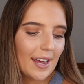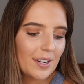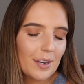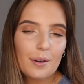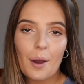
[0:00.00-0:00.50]

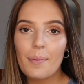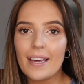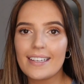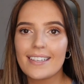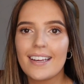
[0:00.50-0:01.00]
new
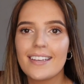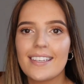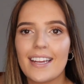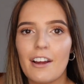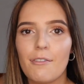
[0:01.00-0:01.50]
pieces
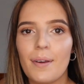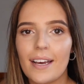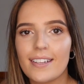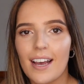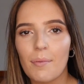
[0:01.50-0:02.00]
that I've
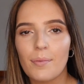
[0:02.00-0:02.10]
picked up.